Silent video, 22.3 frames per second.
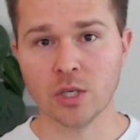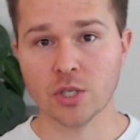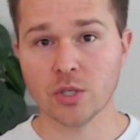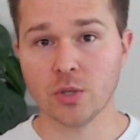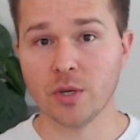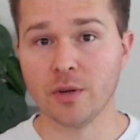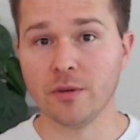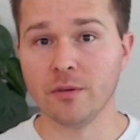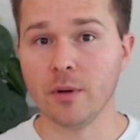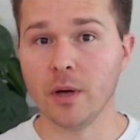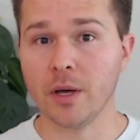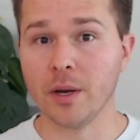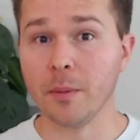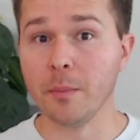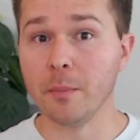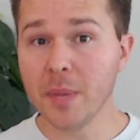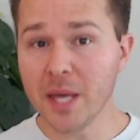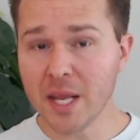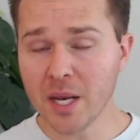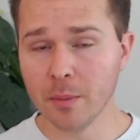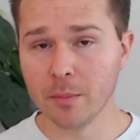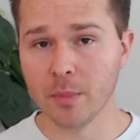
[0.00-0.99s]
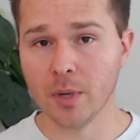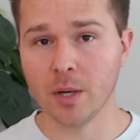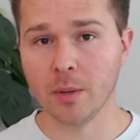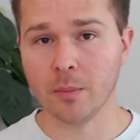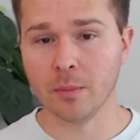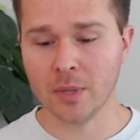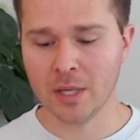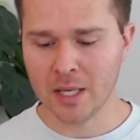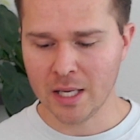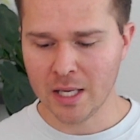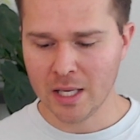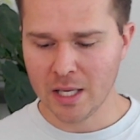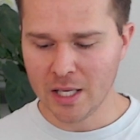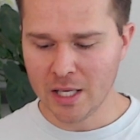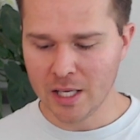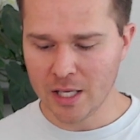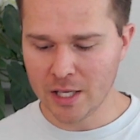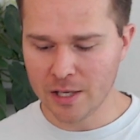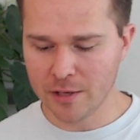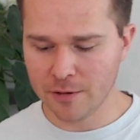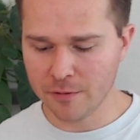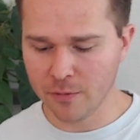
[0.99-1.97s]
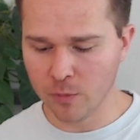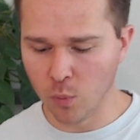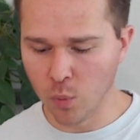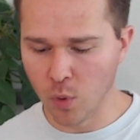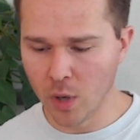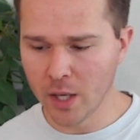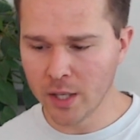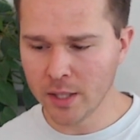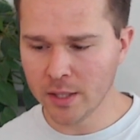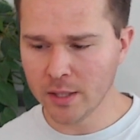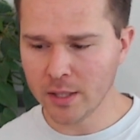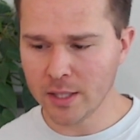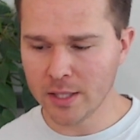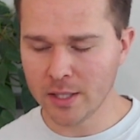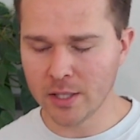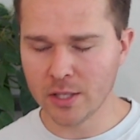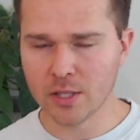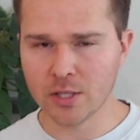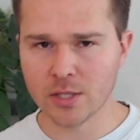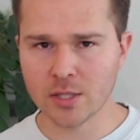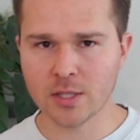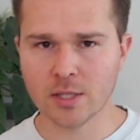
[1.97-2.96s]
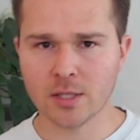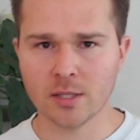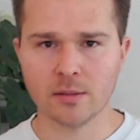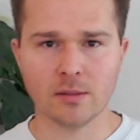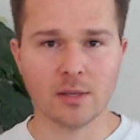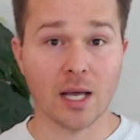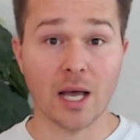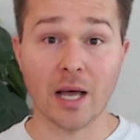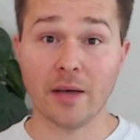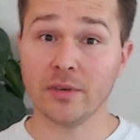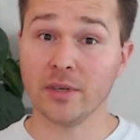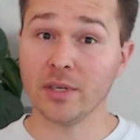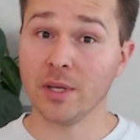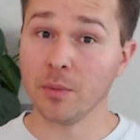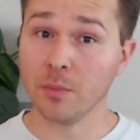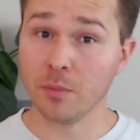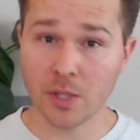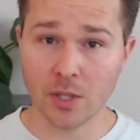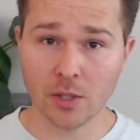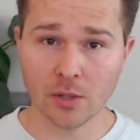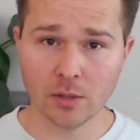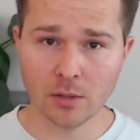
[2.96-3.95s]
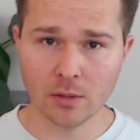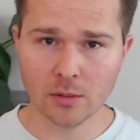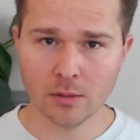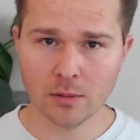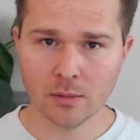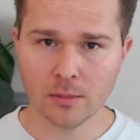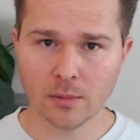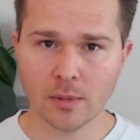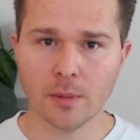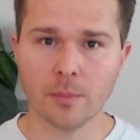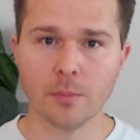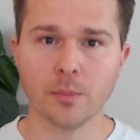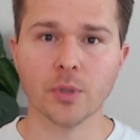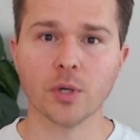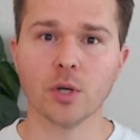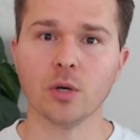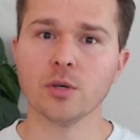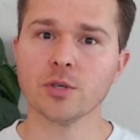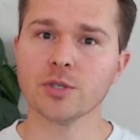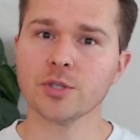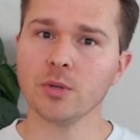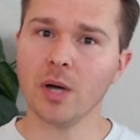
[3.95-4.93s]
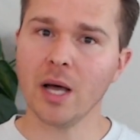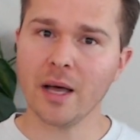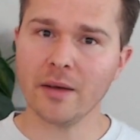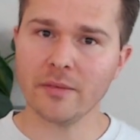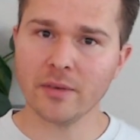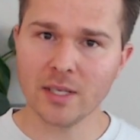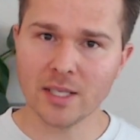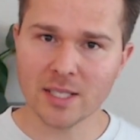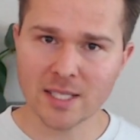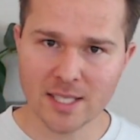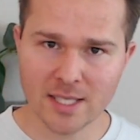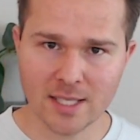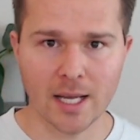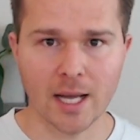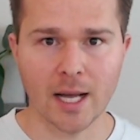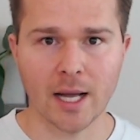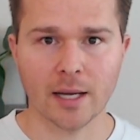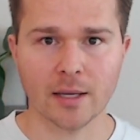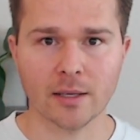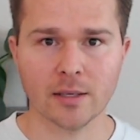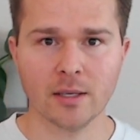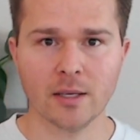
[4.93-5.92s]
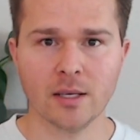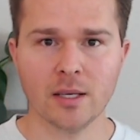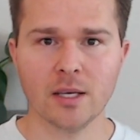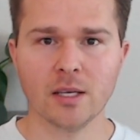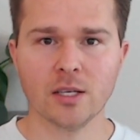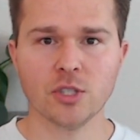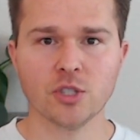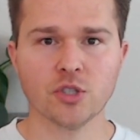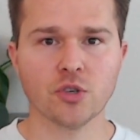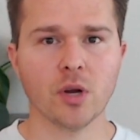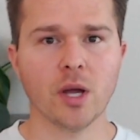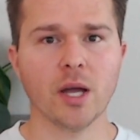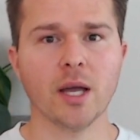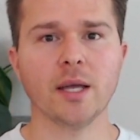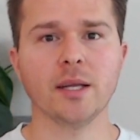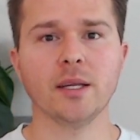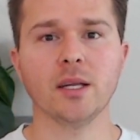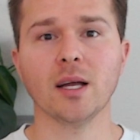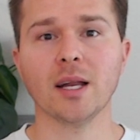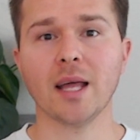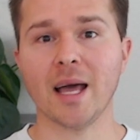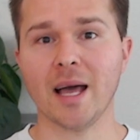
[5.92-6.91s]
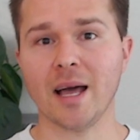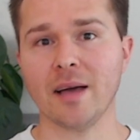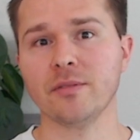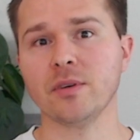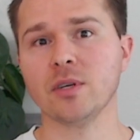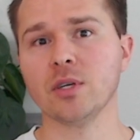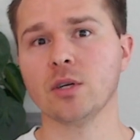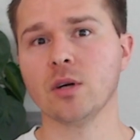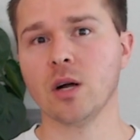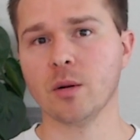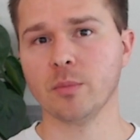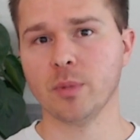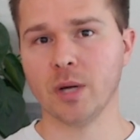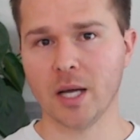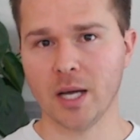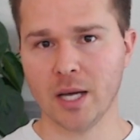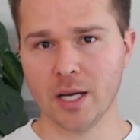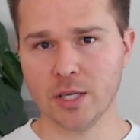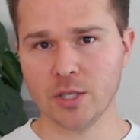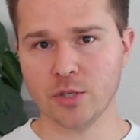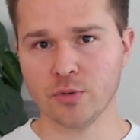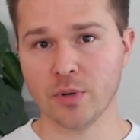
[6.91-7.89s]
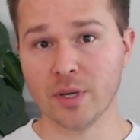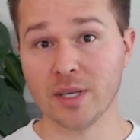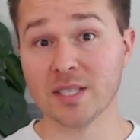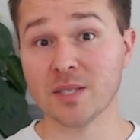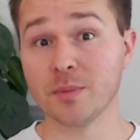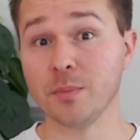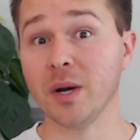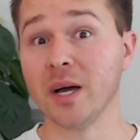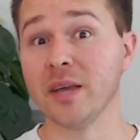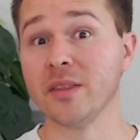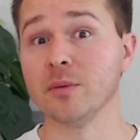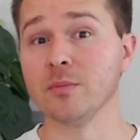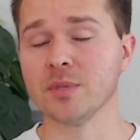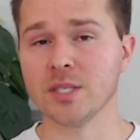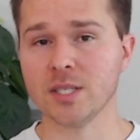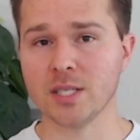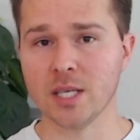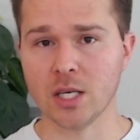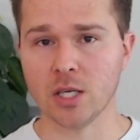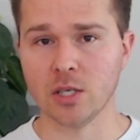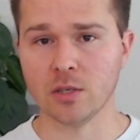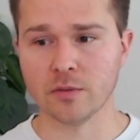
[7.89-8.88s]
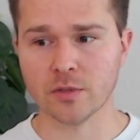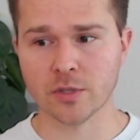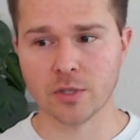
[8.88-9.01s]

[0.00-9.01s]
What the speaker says: So at a minimum, if one is having a meal, but also having a snack, try not having carbohydrates by themselves.